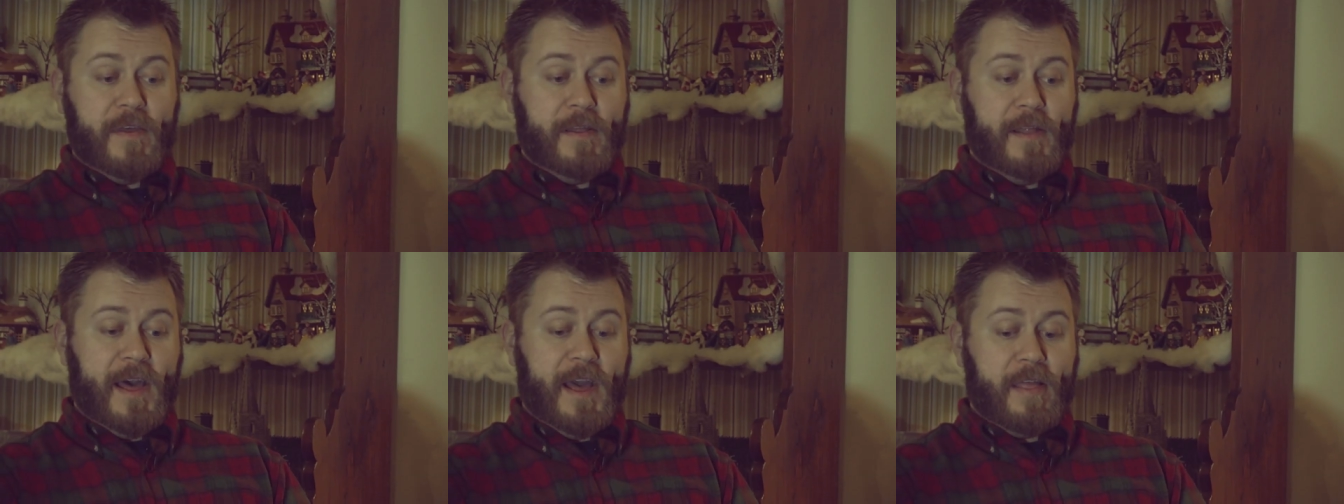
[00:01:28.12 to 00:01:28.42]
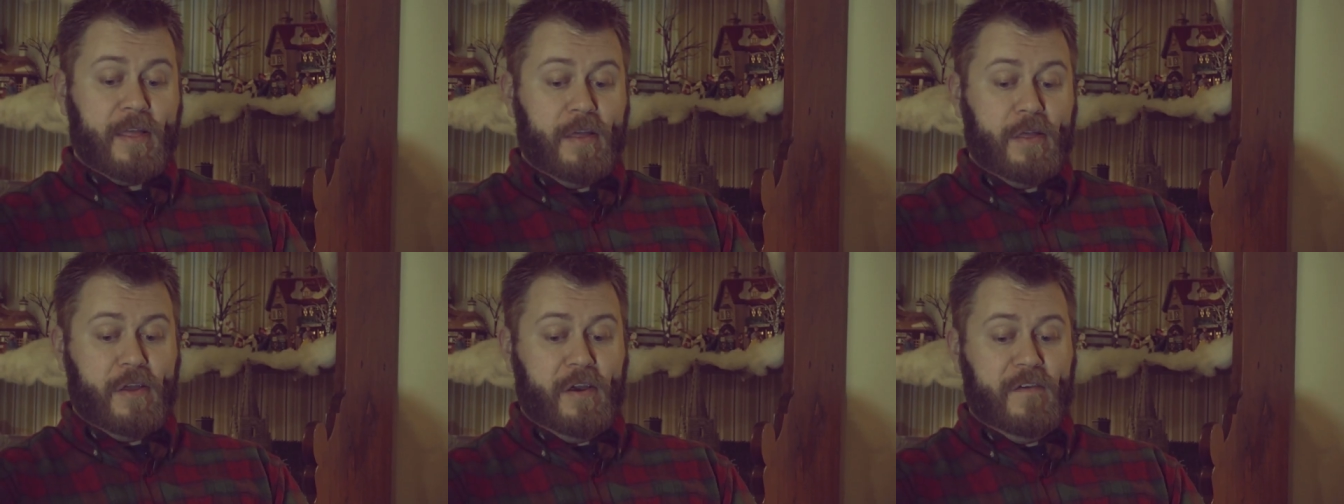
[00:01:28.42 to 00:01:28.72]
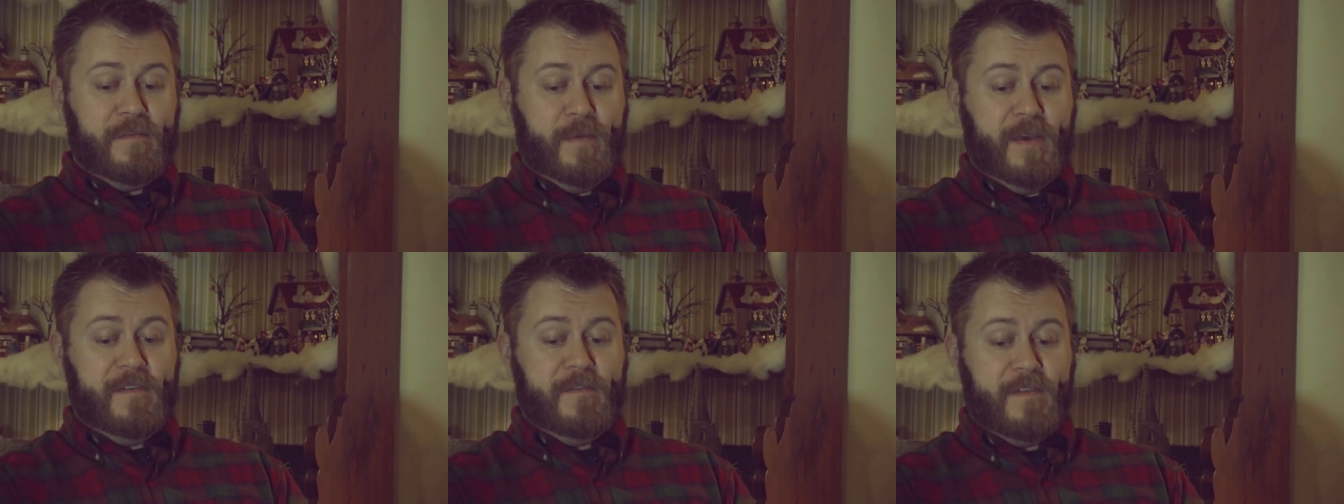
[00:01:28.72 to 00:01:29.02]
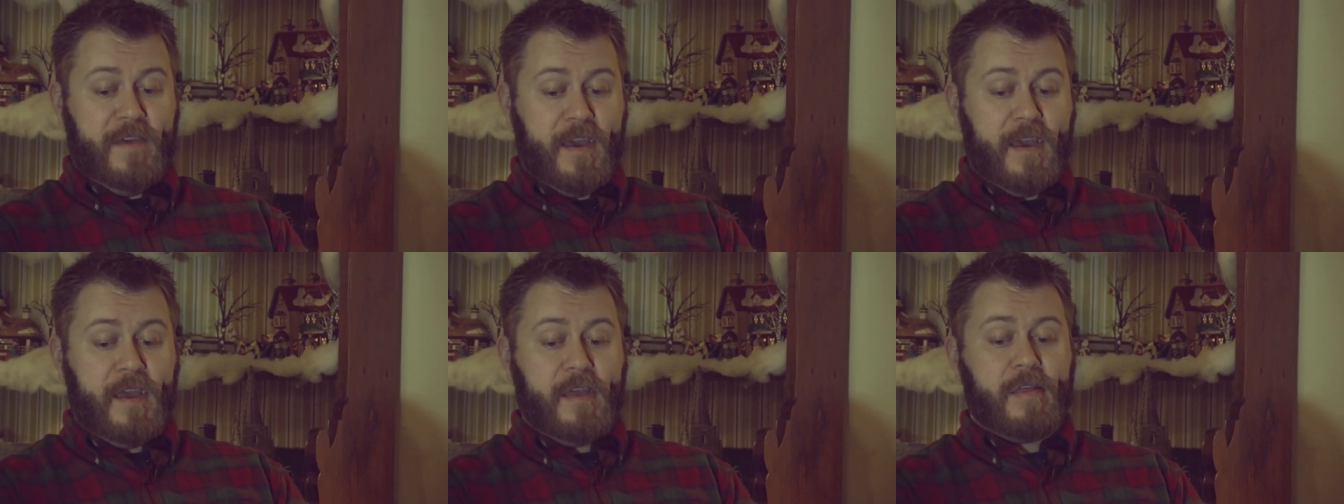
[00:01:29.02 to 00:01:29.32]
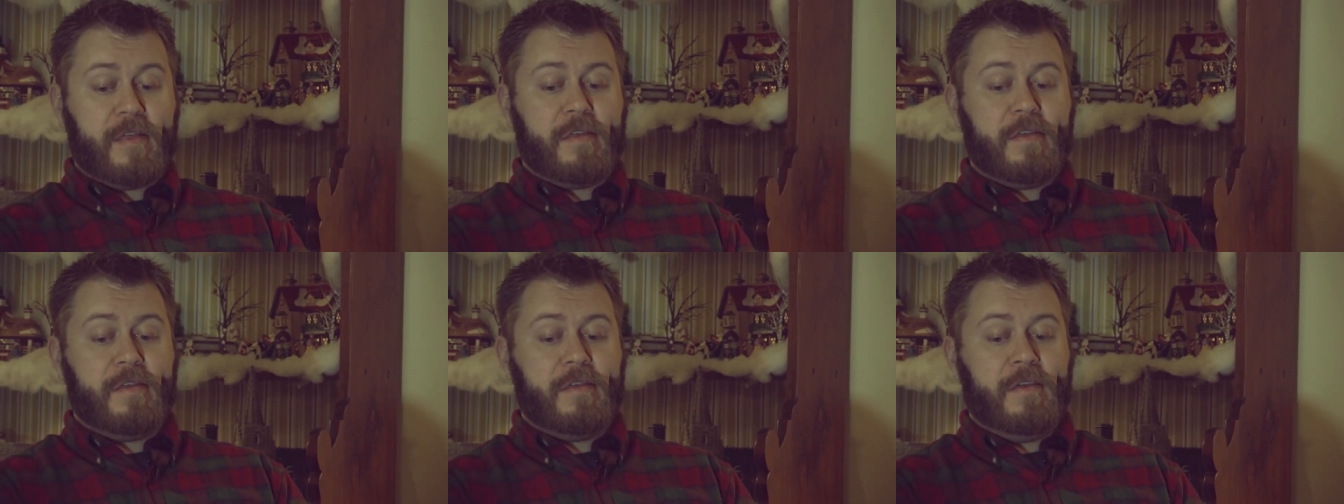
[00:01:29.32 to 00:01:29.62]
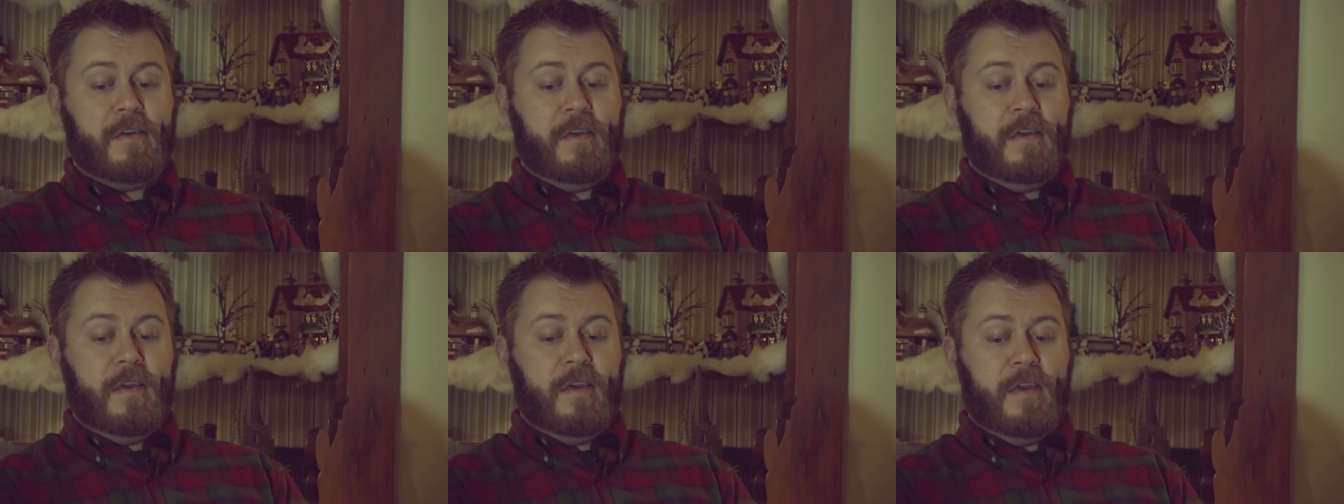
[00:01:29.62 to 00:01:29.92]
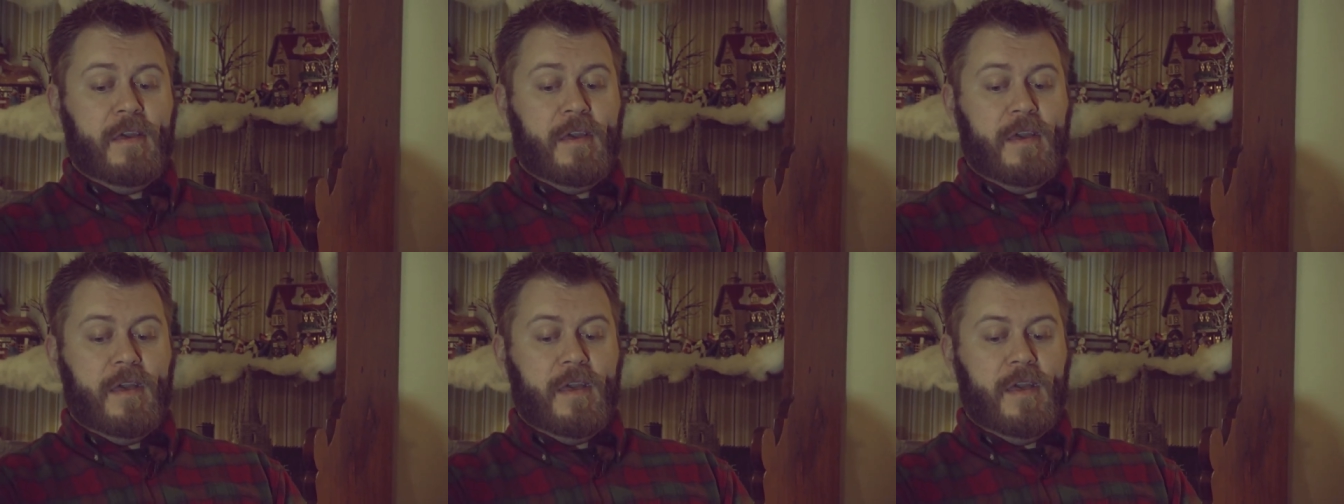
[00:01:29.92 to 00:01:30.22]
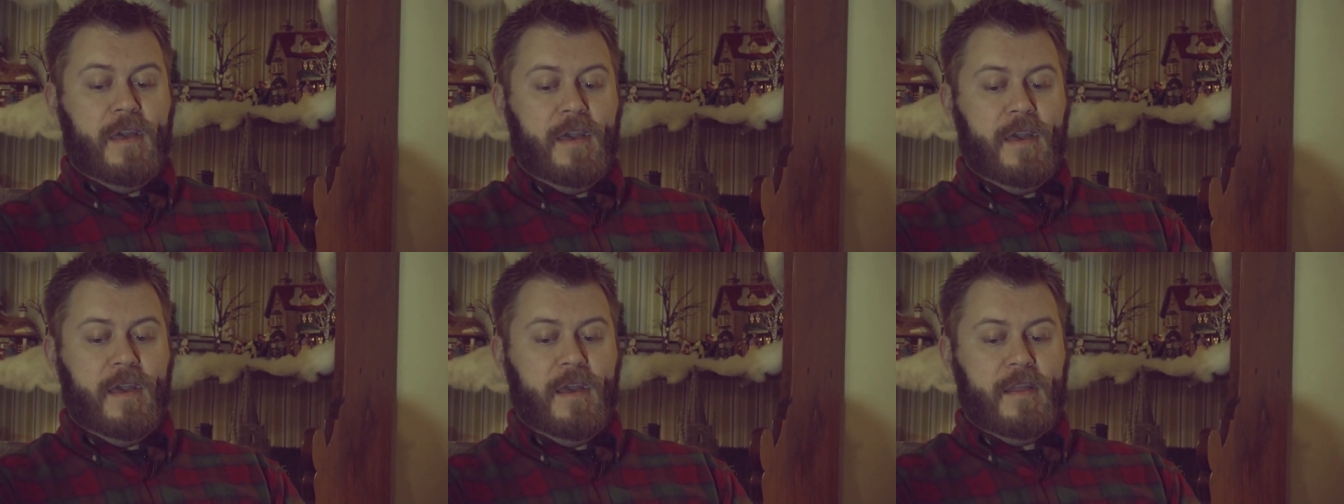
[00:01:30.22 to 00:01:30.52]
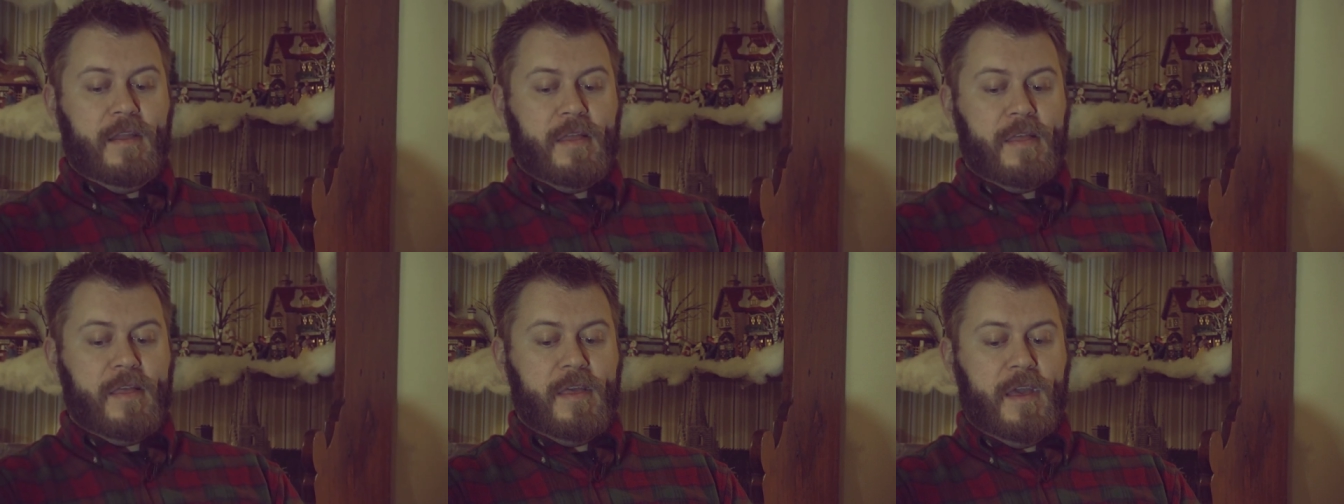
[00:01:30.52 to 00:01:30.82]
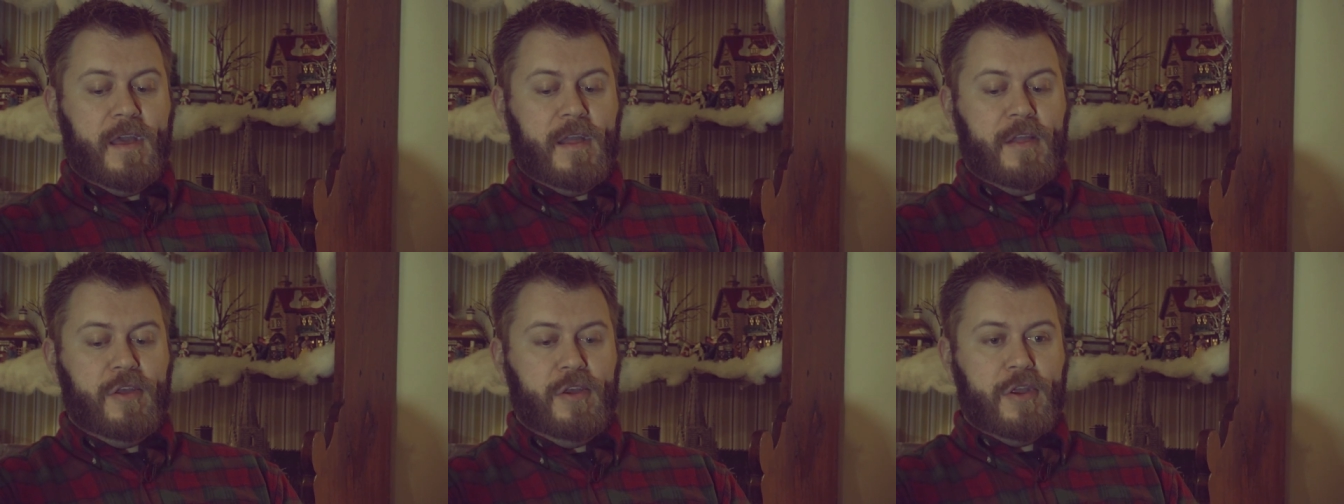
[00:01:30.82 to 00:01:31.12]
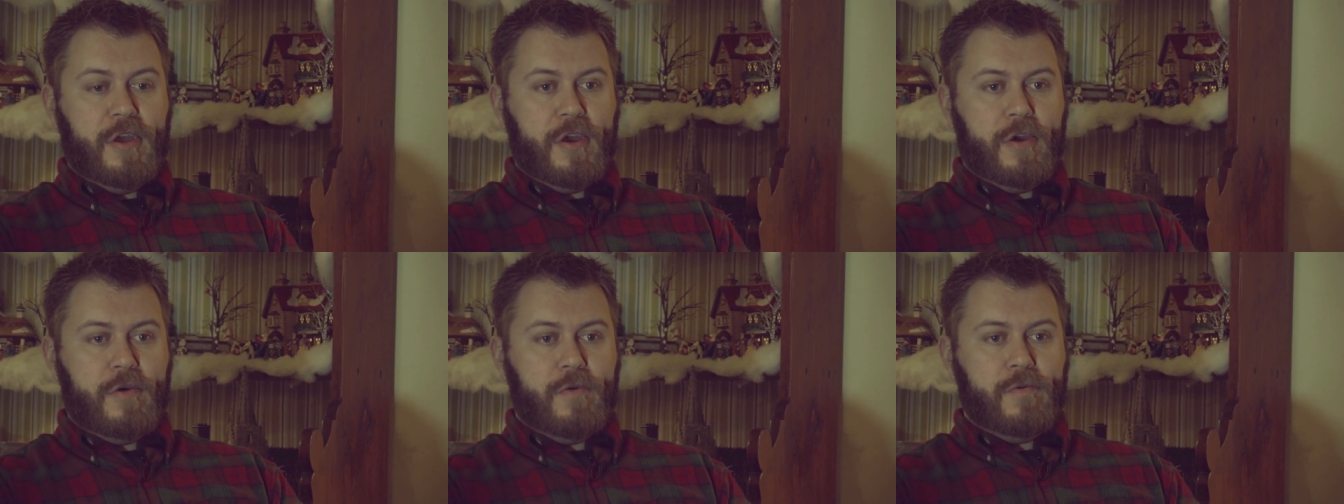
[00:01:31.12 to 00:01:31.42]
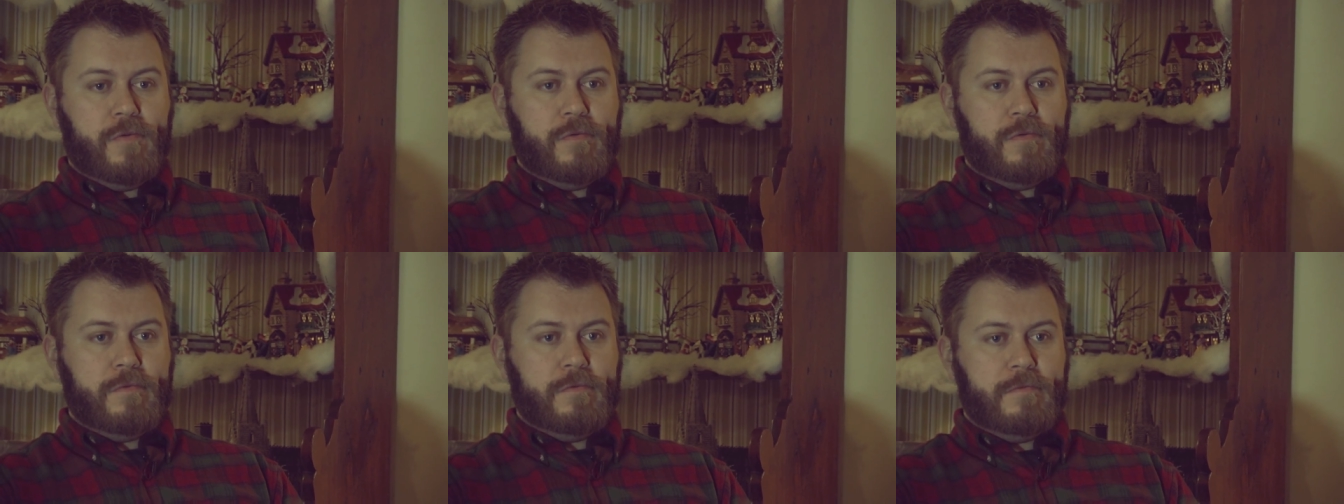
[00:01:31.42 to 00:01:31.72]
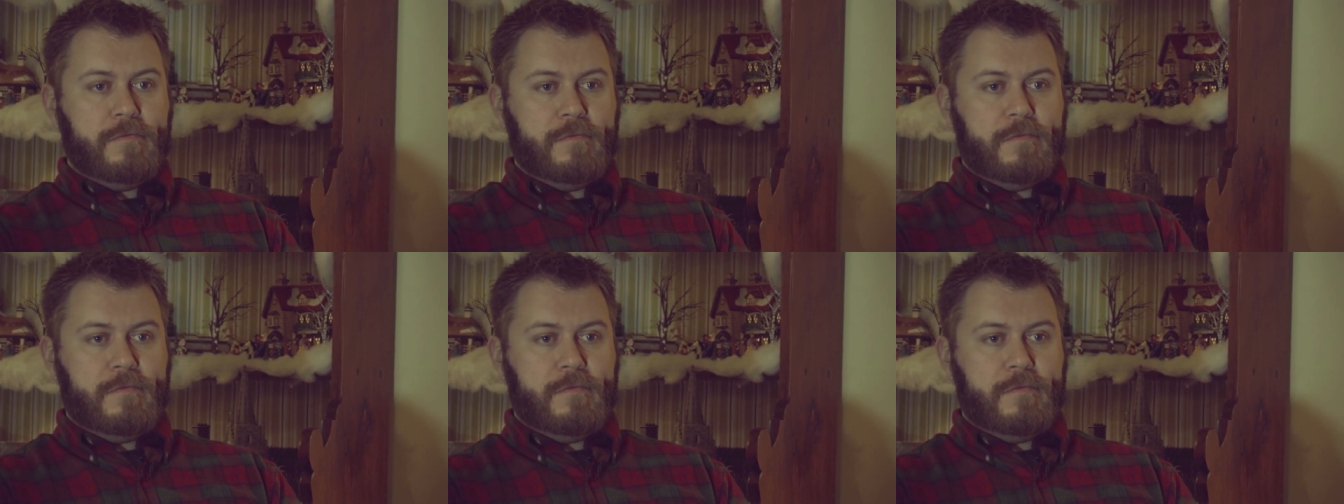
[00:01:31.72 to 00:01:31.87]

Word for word: the glasses off my face and said, you know,